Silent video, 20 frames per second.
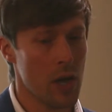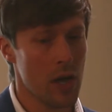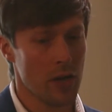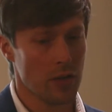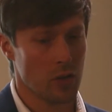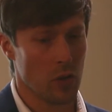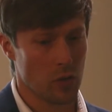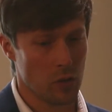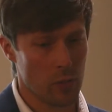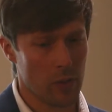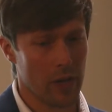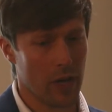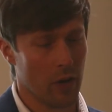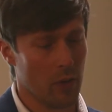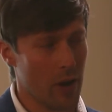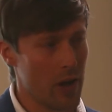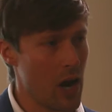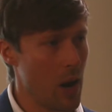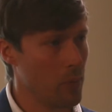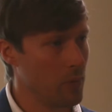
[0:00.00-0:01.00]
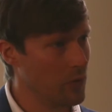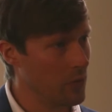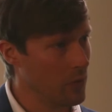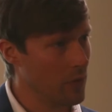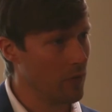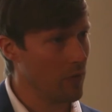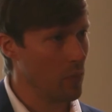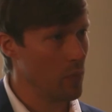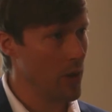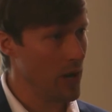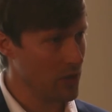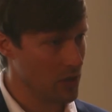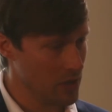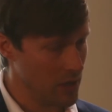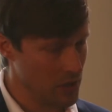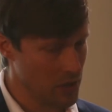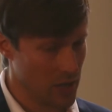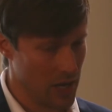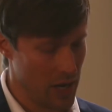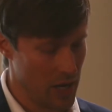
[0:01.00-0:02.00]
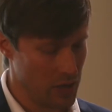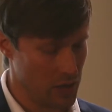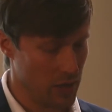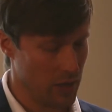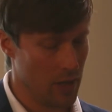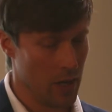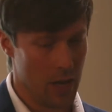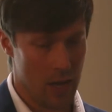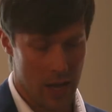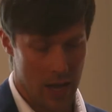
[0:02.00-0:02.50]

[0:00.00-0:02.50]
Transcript: So it's really a great opportunity for patient education.